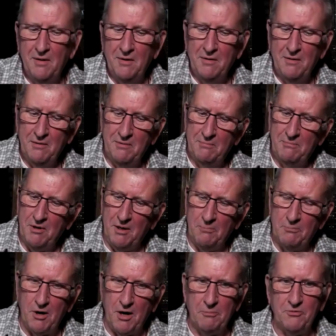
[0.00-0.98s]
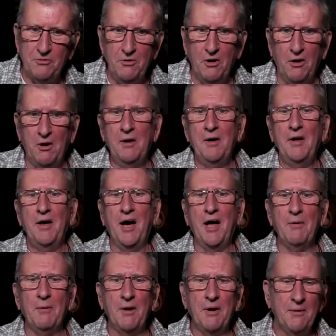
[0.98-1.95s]
Perhaps not.
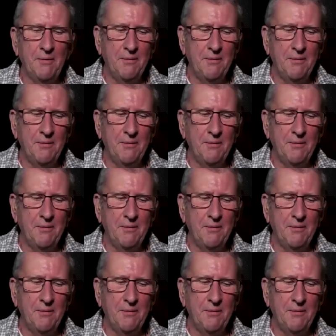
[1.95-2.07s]
Anyway.